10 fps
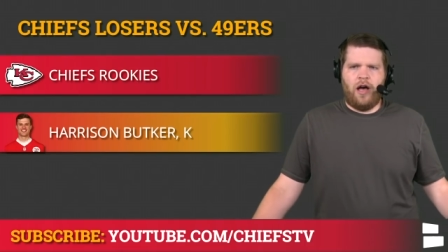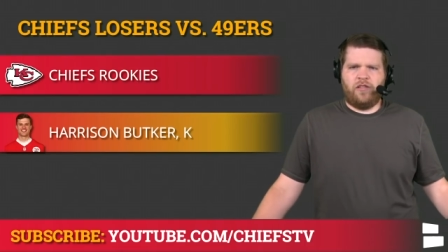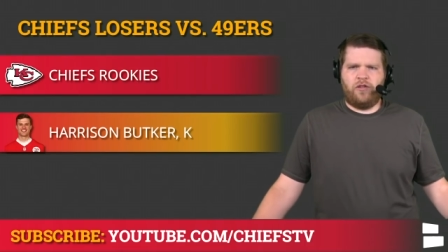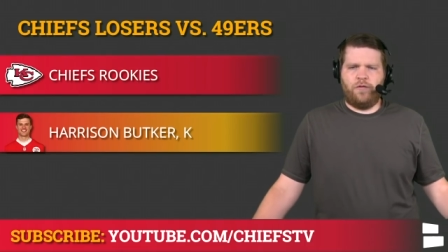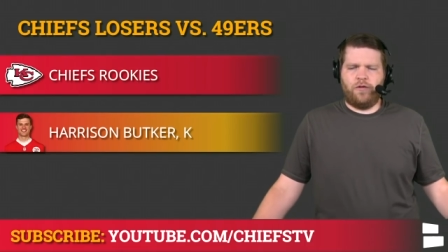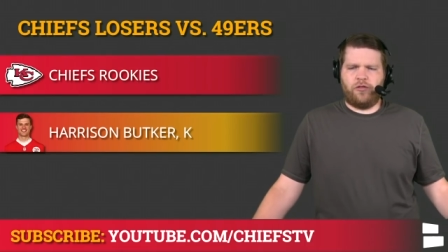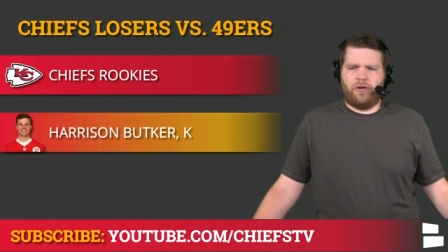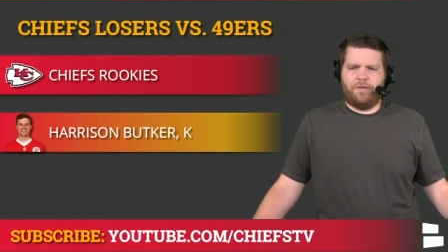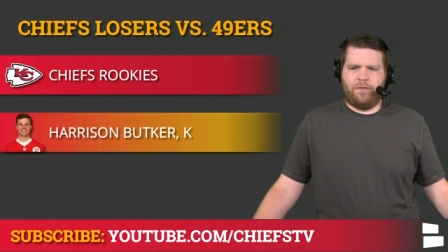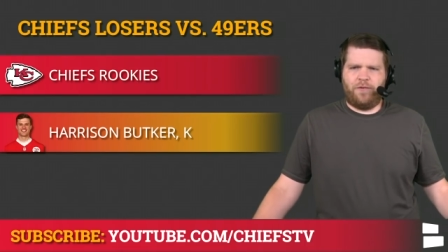2 for
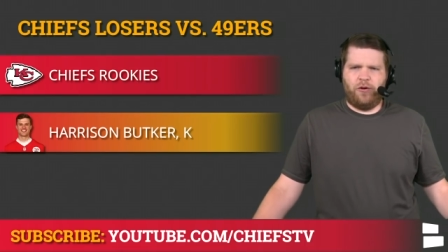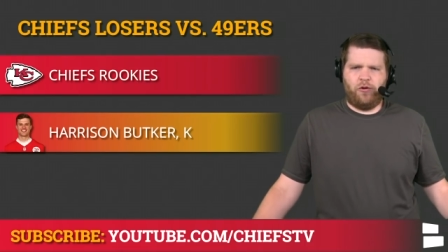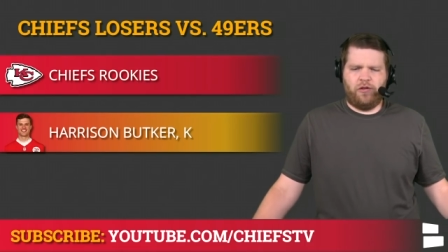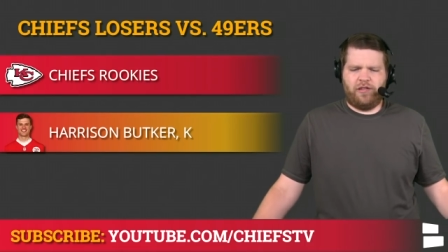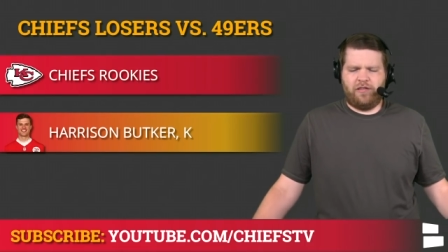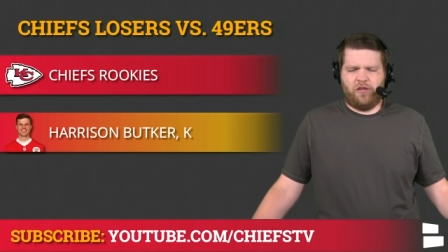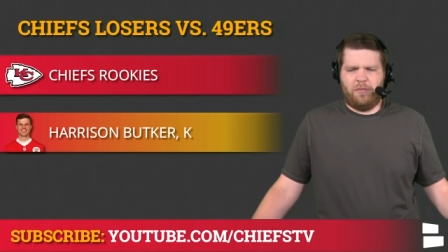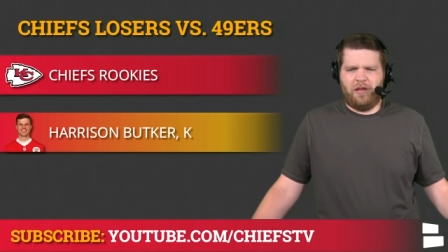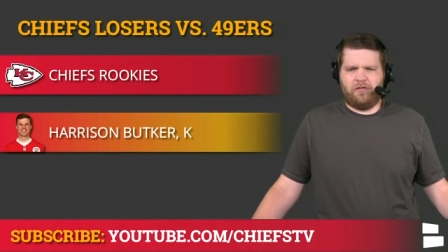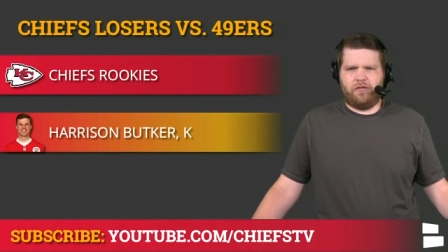3 from field goals. His only
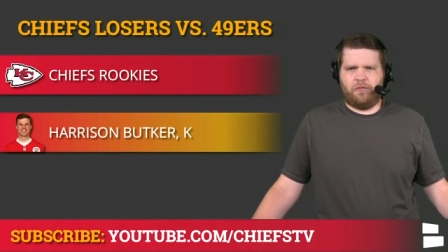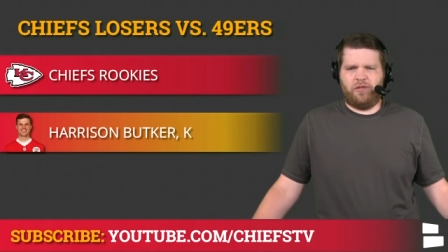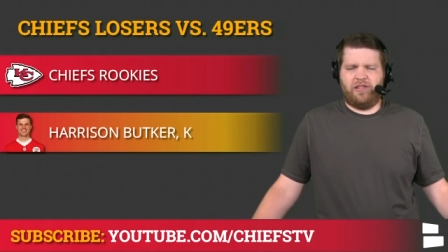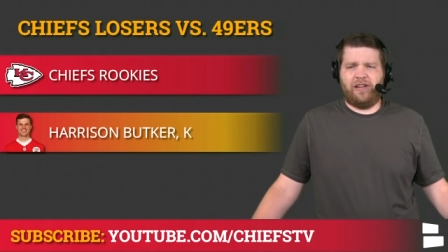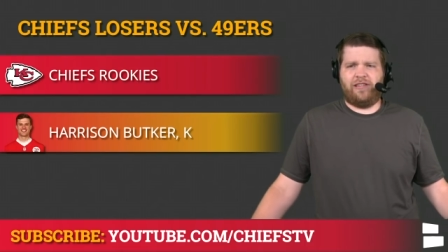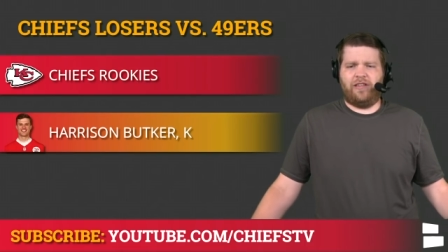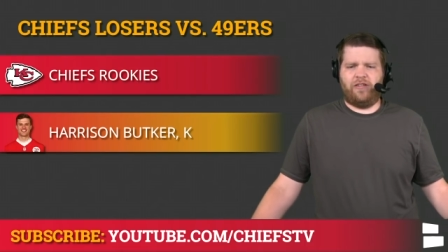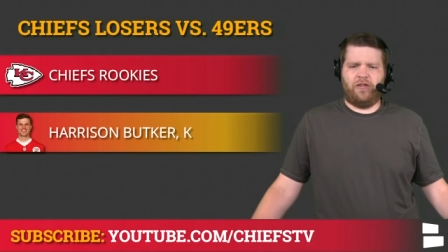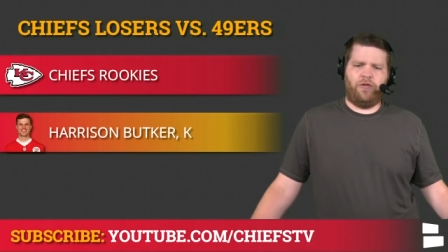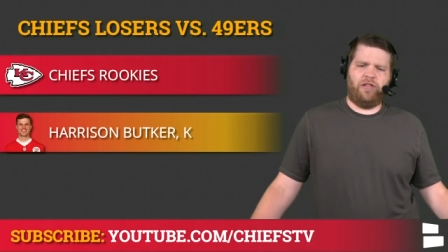miss was from
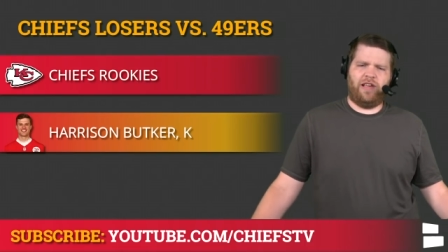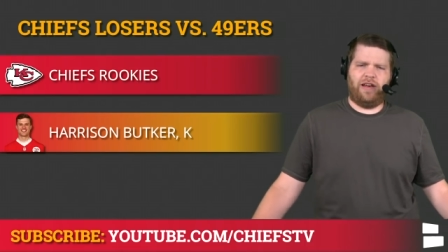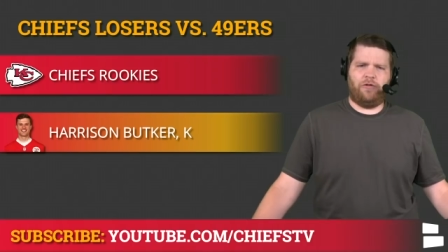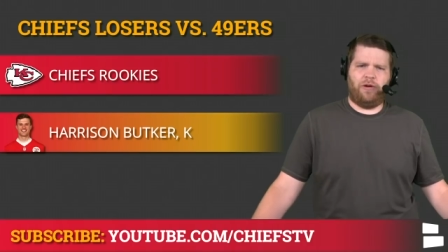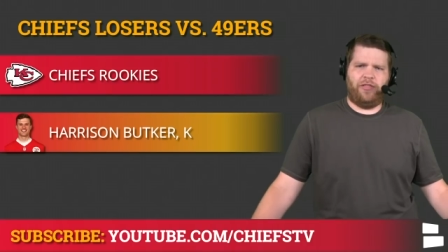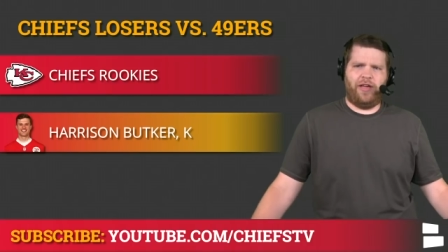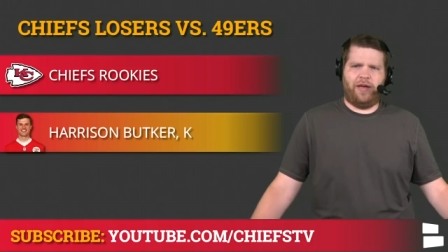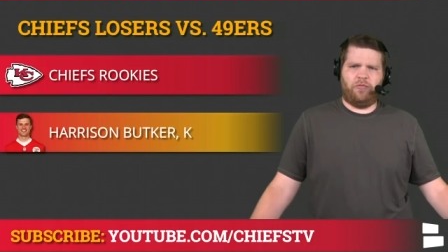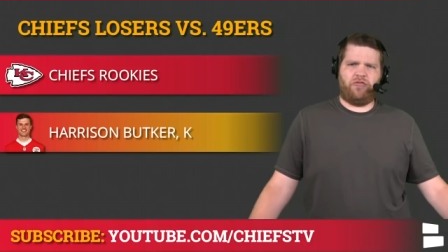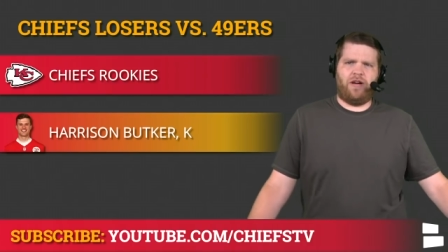62 as Andy Reid let
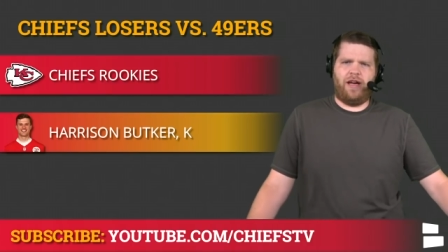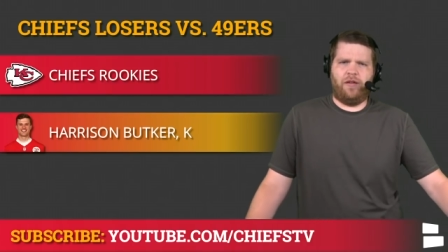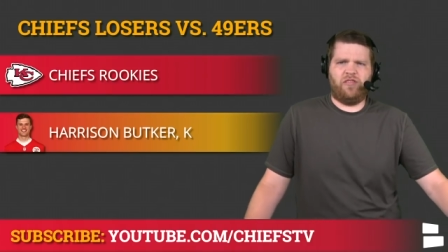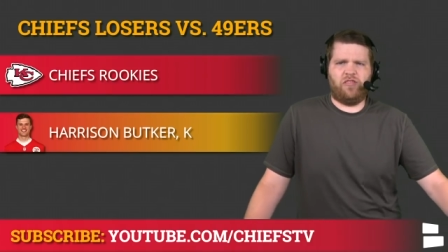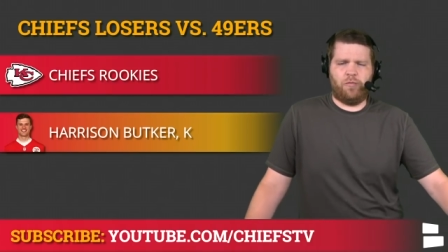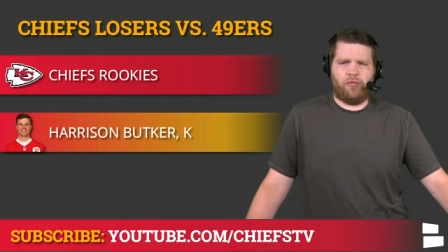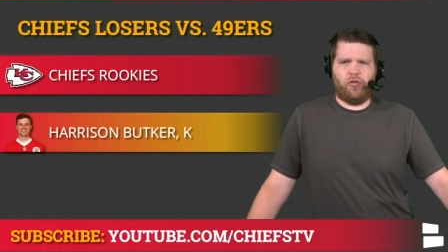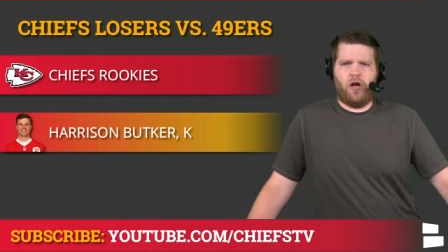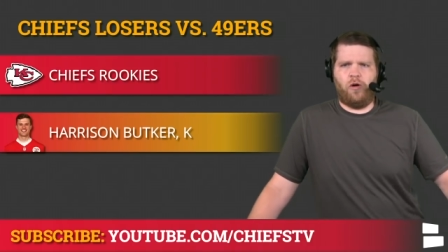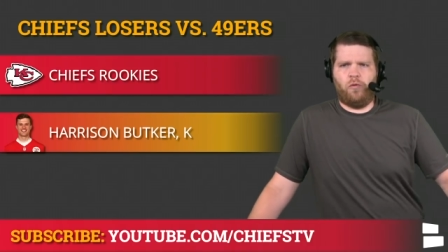him try a super
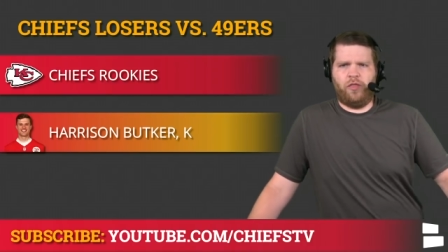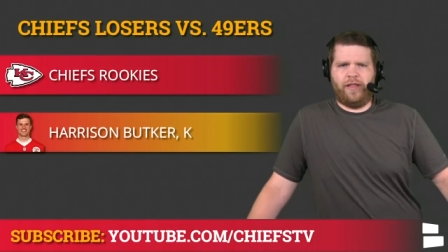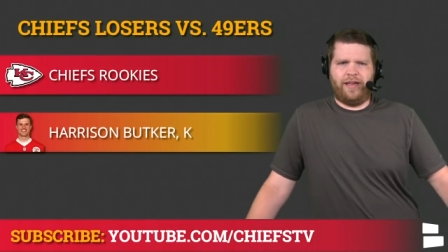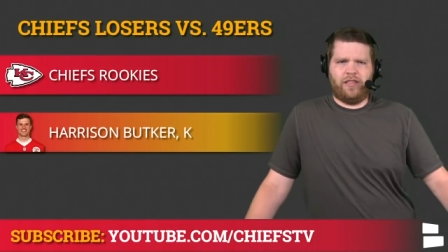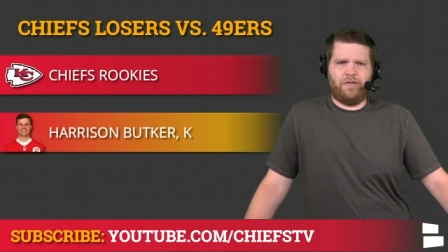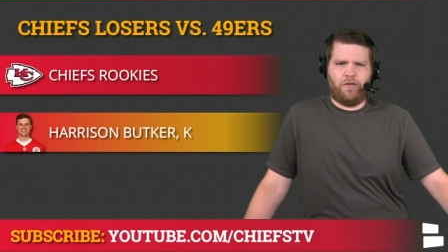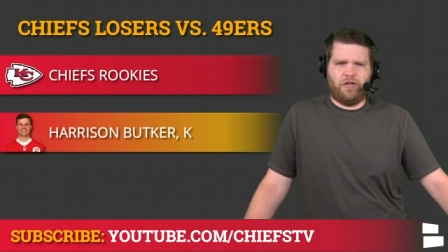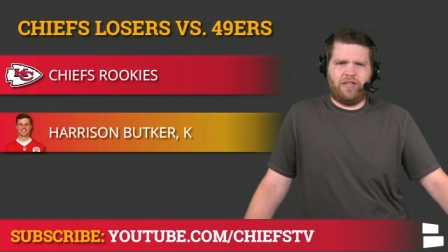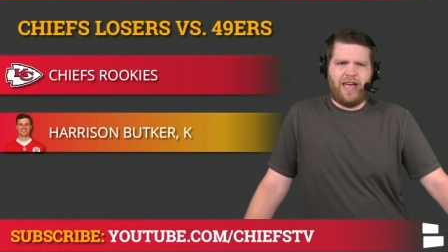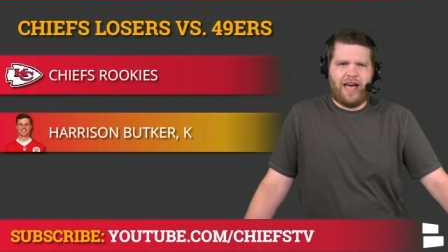long one late in the
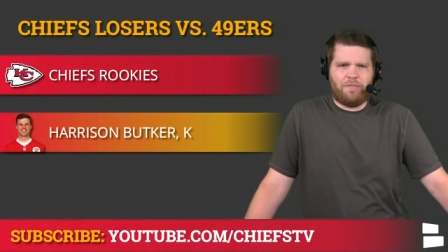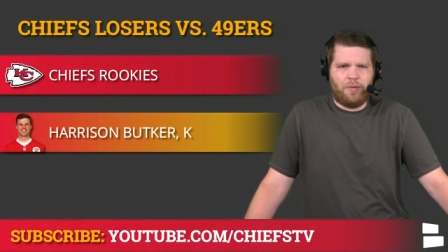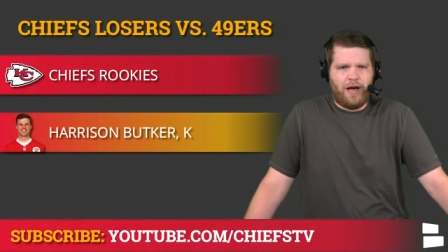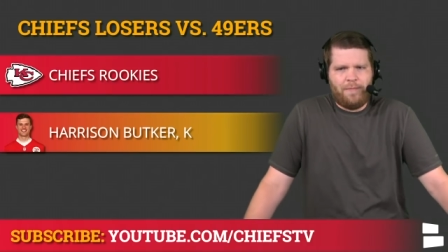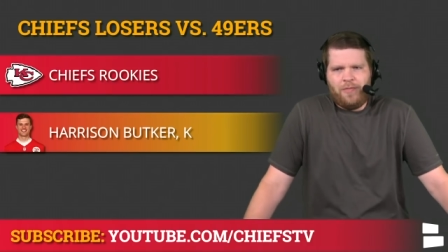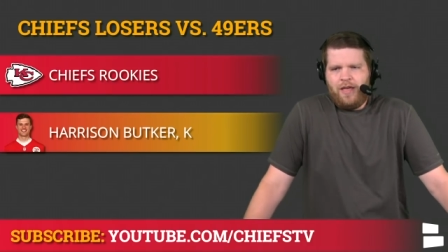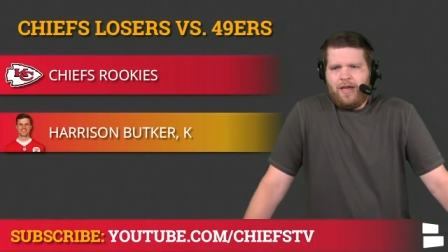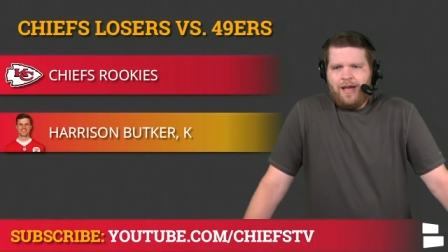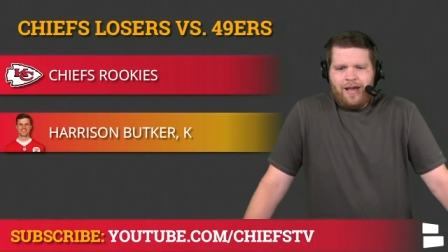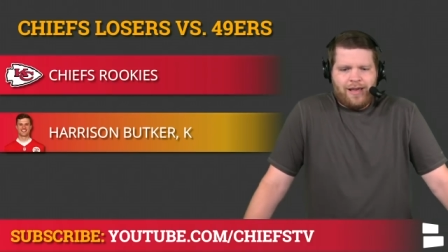first half. But,
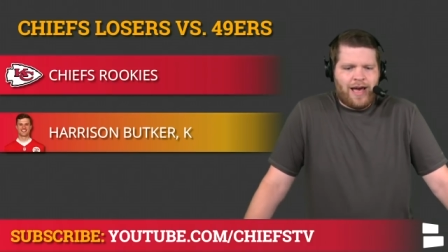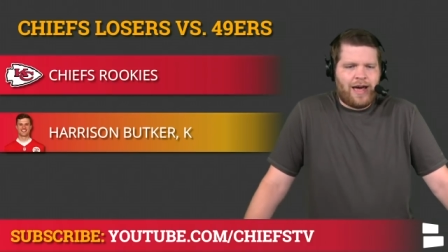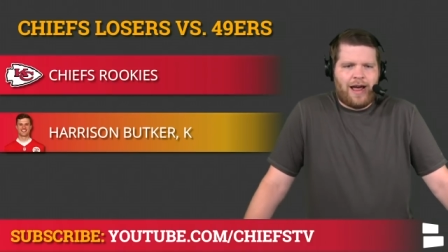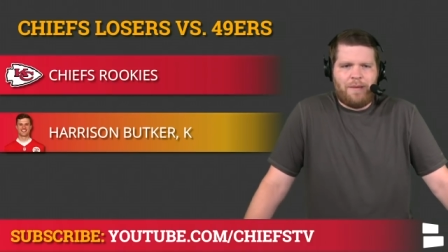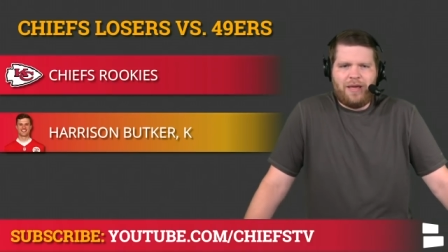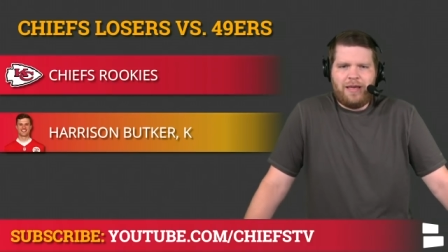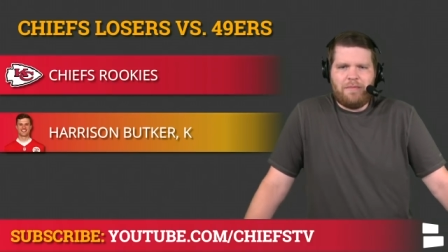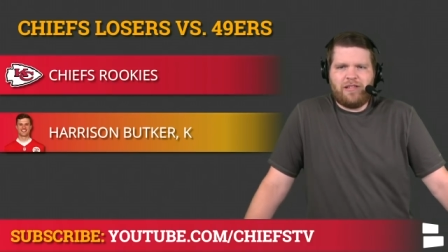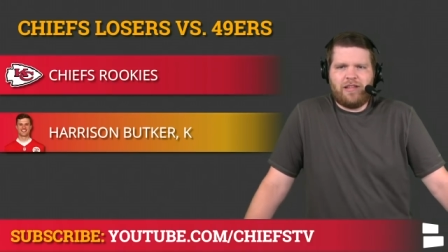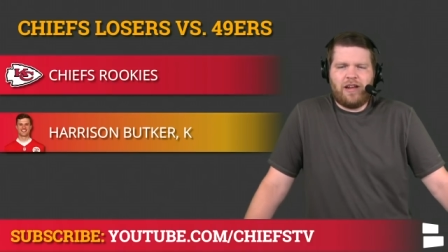God, I mean, he
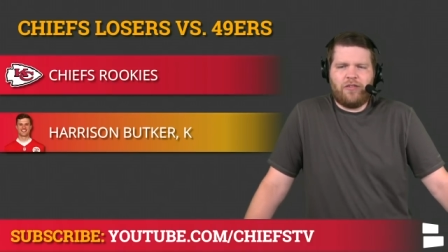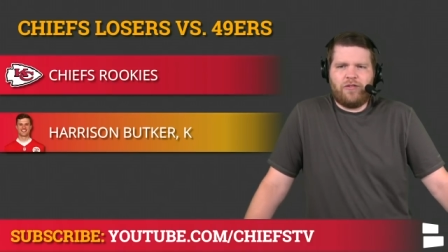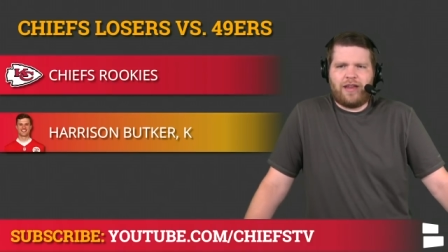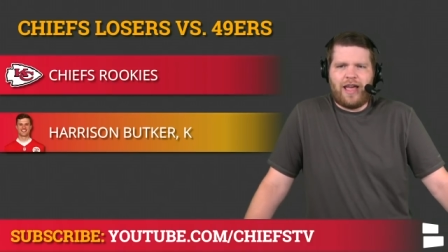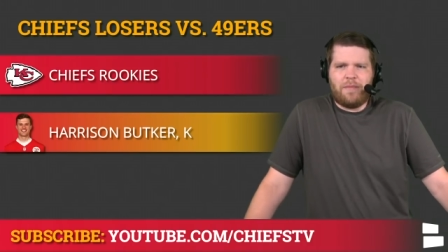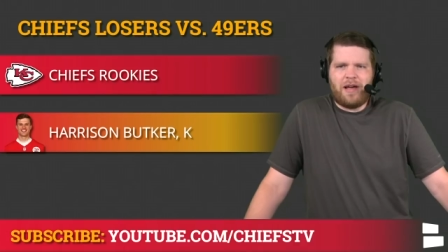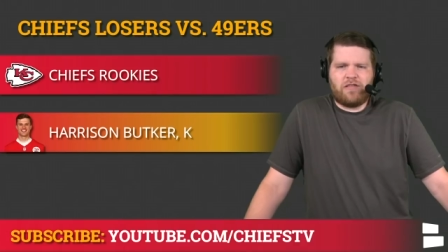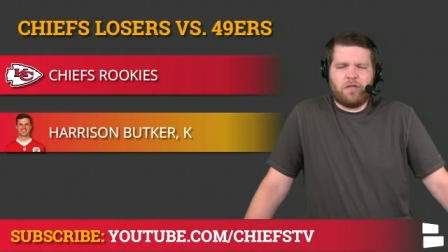missed another damn extra